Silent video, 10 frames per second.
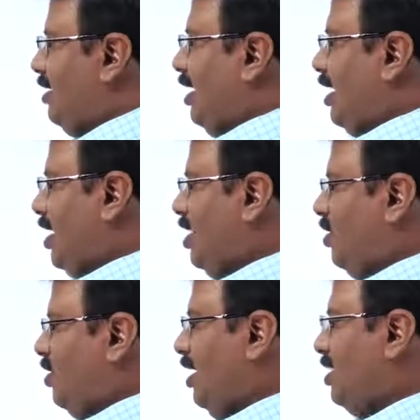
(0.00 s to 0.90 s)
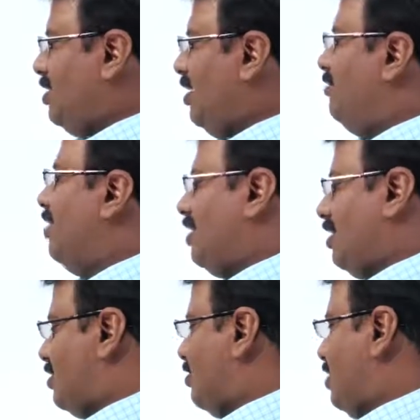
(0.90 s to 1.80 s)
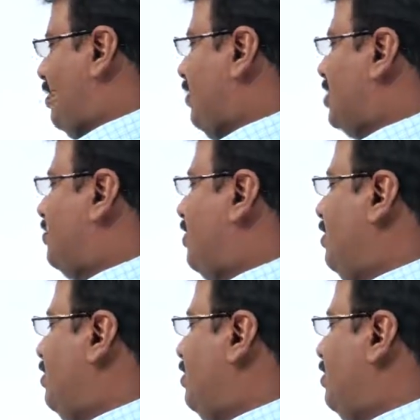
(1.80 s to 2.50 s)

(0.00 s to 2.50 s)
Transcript: OR and NOR relation inverter. So, 3 plus 1?